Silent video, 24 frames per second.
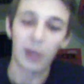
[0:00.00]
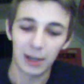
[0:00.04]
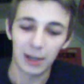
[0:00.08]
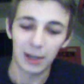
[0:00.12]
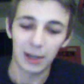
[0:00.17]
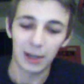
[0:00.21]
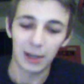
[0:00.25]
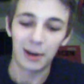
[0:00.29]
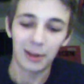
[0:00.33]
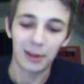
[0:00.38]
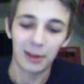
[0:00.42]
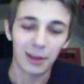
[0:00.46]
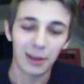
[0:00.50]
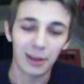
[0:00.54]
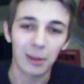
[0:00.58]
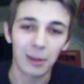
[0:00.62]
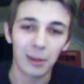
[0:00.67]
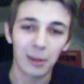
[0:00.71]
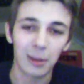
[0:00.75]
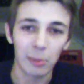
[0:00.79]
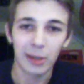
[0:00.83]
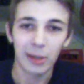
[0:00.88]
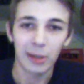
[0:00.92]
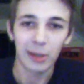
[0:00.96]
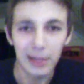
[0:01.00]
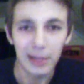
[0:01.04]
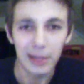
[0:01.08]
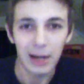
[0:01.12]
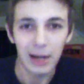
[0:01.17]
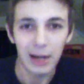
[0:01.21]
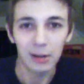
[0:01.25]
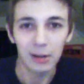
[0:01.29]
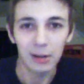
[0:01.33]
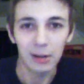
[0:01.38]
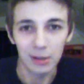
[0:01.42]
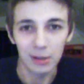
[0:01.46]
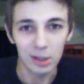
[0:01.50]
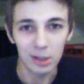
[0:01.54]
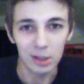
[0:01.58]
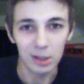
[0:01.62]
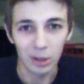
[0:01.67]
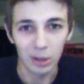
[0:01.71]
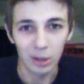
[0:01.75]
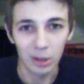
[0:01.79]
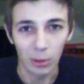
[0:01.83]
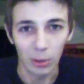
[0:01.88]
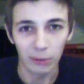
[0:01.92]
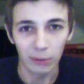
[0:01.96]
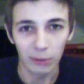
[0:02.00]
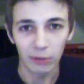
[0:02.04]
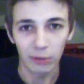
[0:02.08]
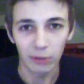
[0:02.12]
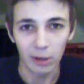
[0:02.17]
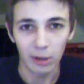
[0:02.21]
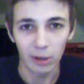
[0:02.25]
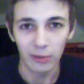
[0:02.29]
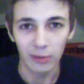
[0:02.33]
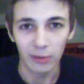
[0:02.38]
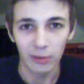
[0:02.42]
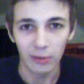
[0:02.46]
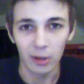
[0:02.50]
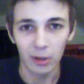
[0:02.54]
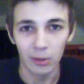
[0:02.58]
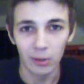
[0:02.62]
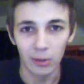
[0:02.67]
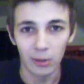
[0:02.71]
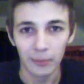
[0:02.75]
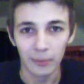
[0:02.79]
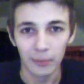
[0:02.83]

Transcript: and everything and bring it down on the stone in front of her.